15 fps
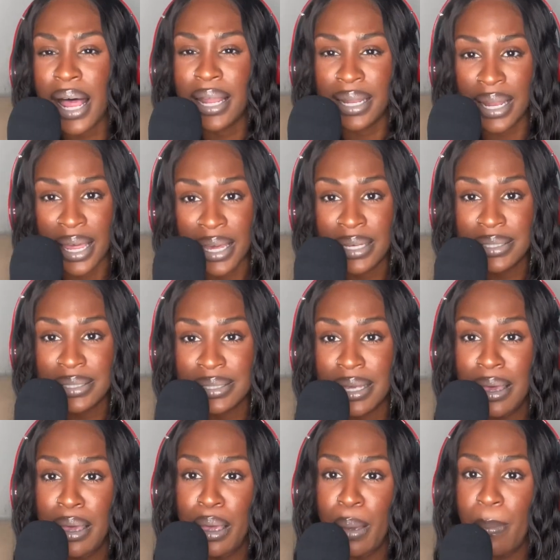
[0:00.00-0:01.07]
less.
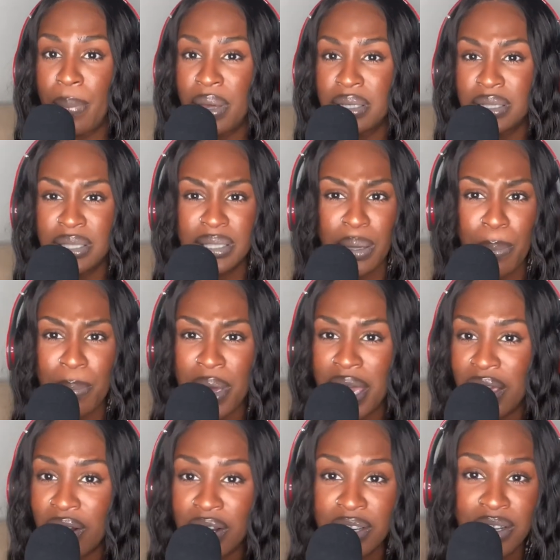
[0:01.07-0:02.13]
But just
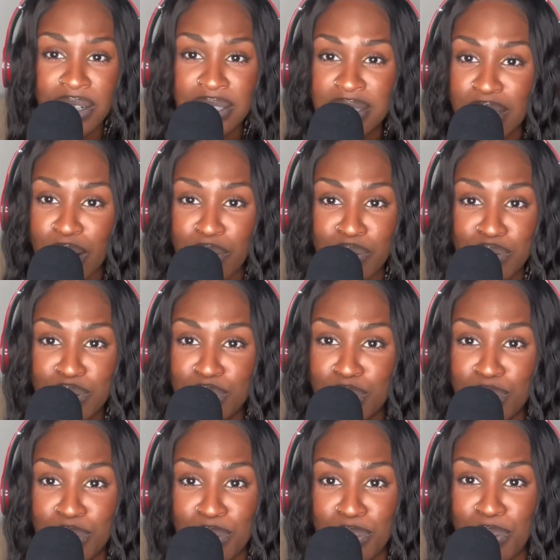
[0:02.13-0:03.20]
comparing yourself
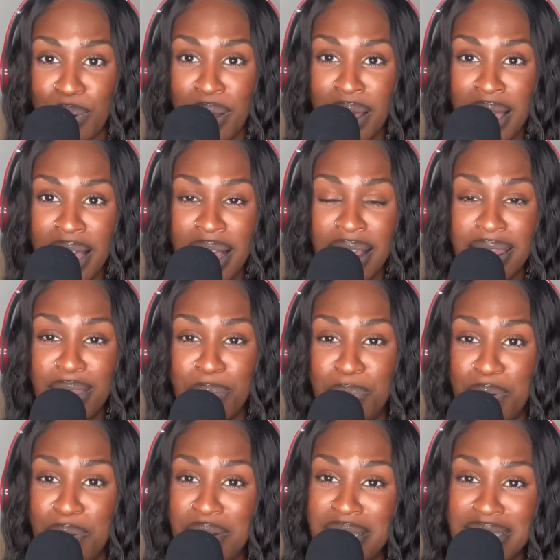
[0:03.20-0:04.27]
to the
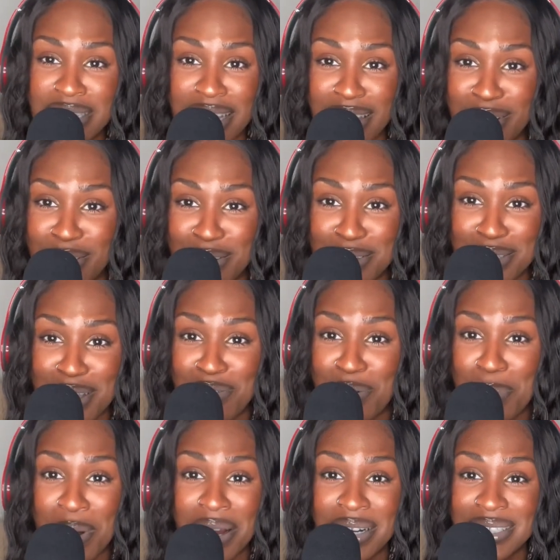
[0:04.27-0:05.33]
beauty standards of a
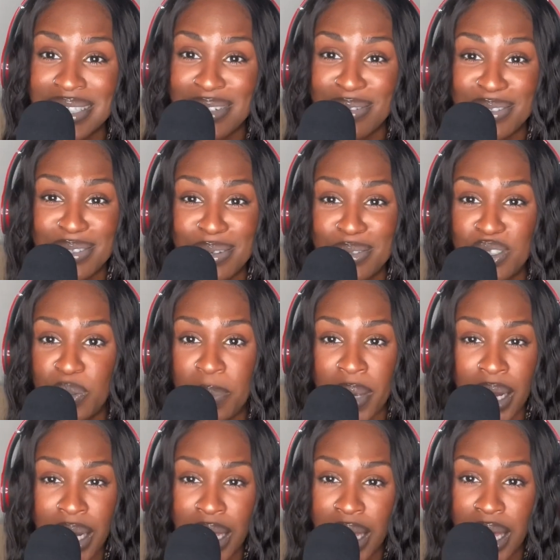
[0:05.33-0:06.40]
person on social
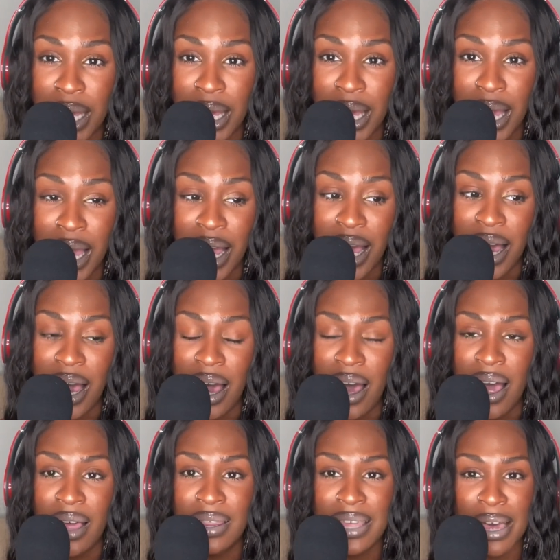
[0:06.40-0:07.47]
media,
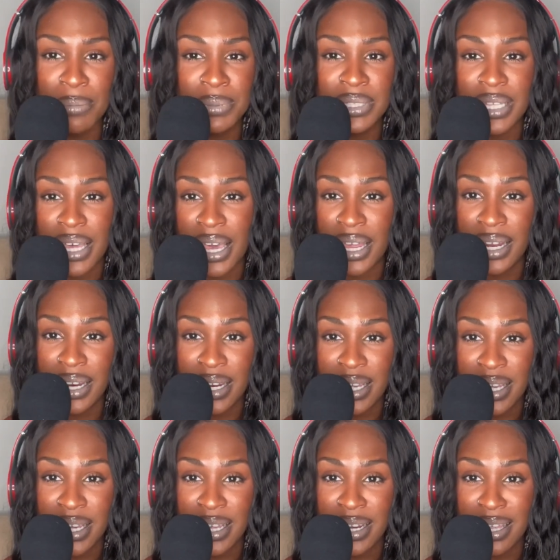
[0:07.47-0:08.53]
that was
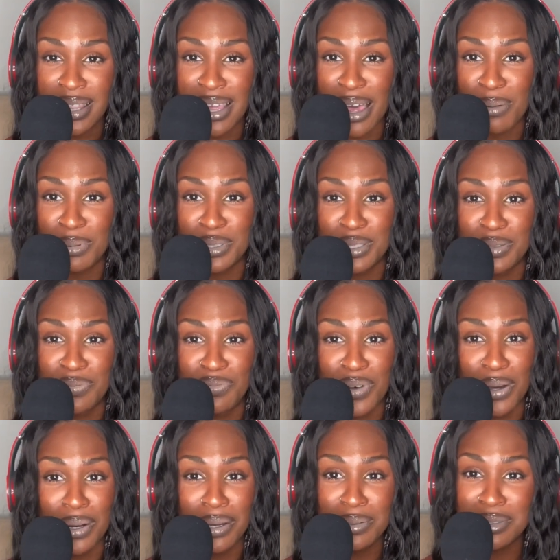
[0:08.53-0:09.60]
edited, that was
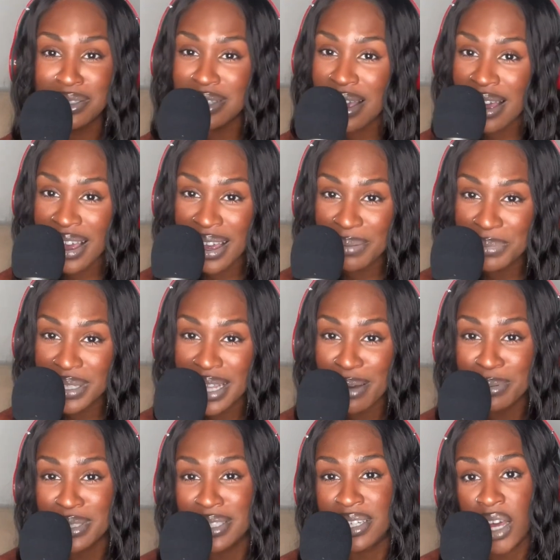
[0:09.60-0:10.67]
photoshopped, that
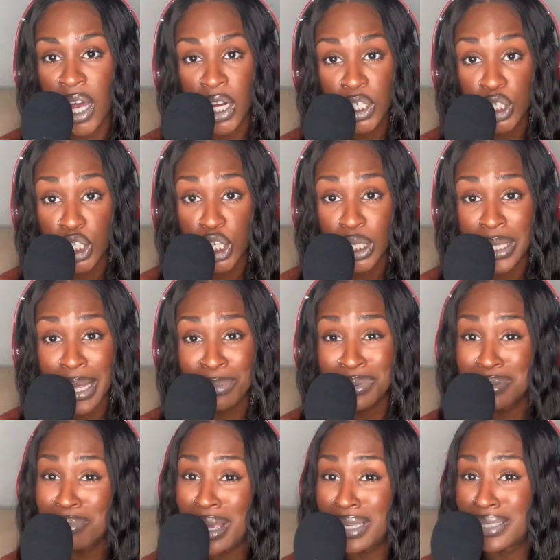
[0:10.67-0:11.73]
was doctored, that was
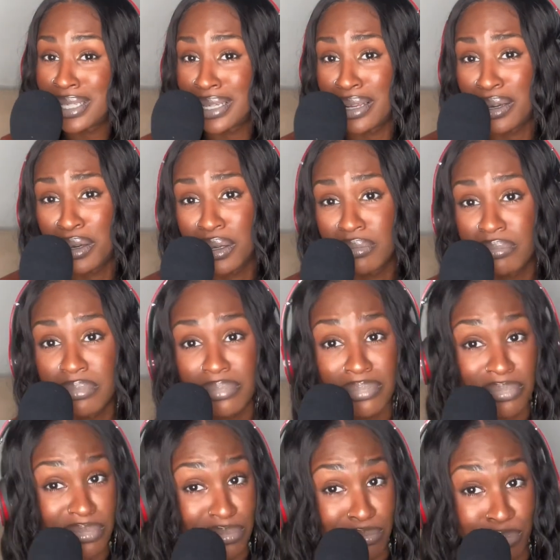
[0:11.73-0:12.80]
made to look
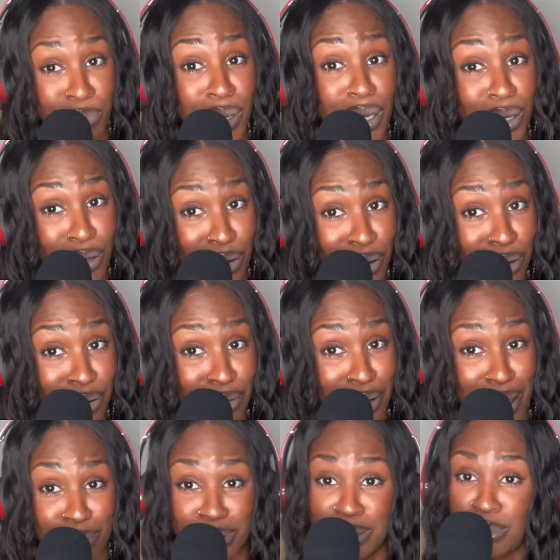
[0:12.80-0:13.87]
bigger, that
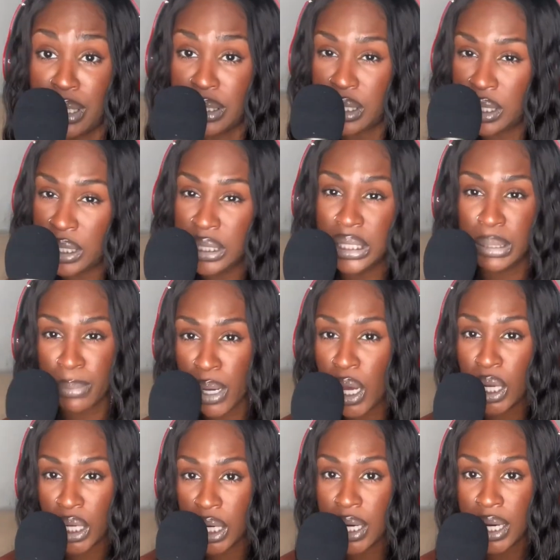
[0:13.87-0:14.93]
was made to look
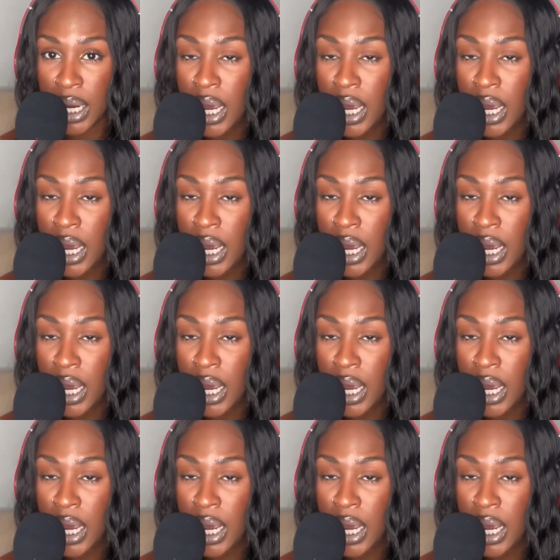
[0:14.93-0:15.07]
smaller.